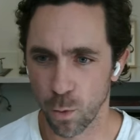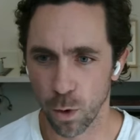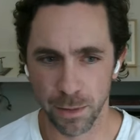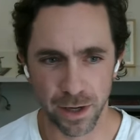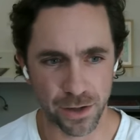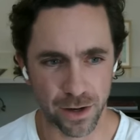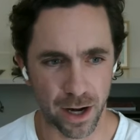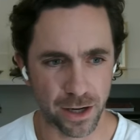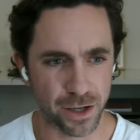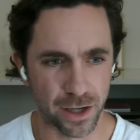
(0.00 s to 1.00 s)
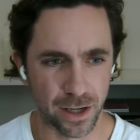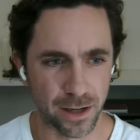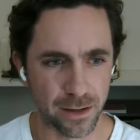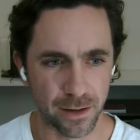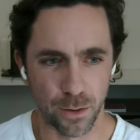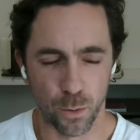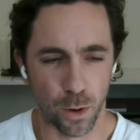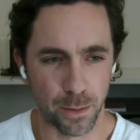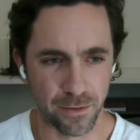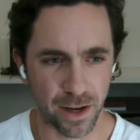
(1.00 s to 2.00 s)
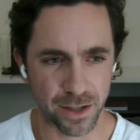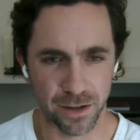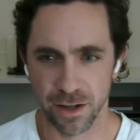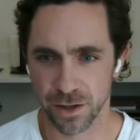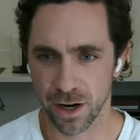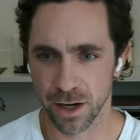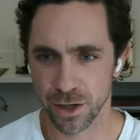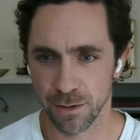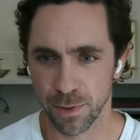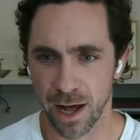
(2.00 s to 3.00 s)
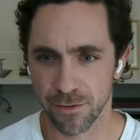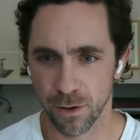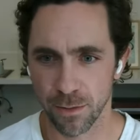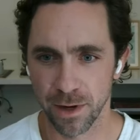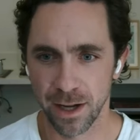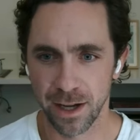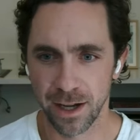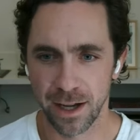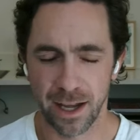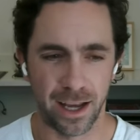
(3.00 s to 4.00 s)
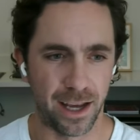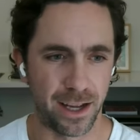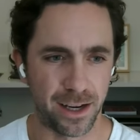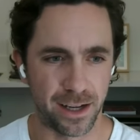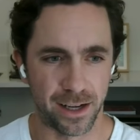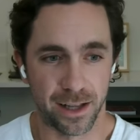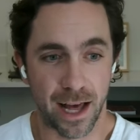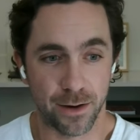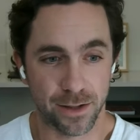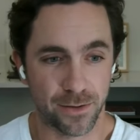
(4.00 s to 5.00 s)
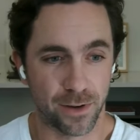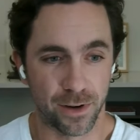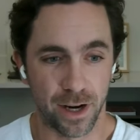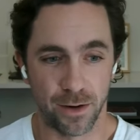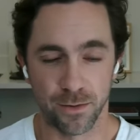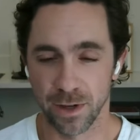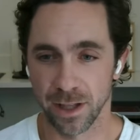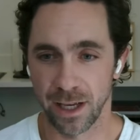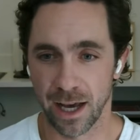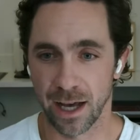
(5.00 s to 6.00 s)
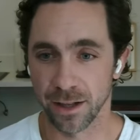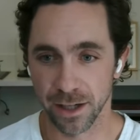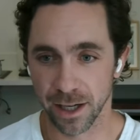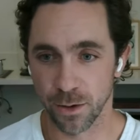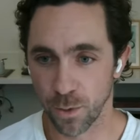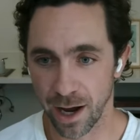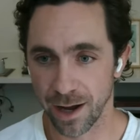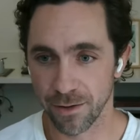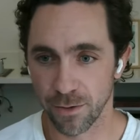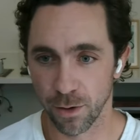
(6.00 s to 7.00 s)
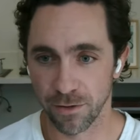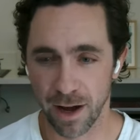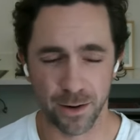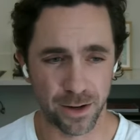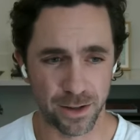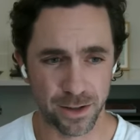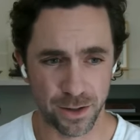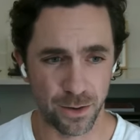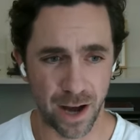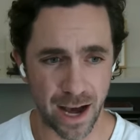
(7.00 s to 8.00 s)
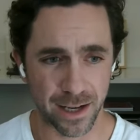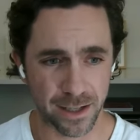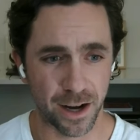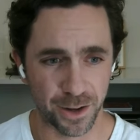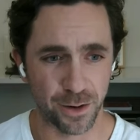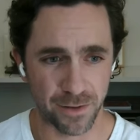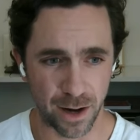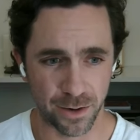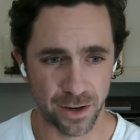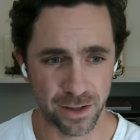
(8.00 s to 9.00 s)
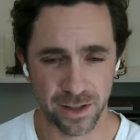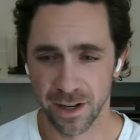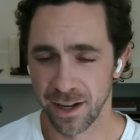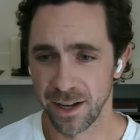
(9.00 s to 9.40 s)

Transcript: warm investor introduction platform. And it allows for a really elegant way for founders to ask other founders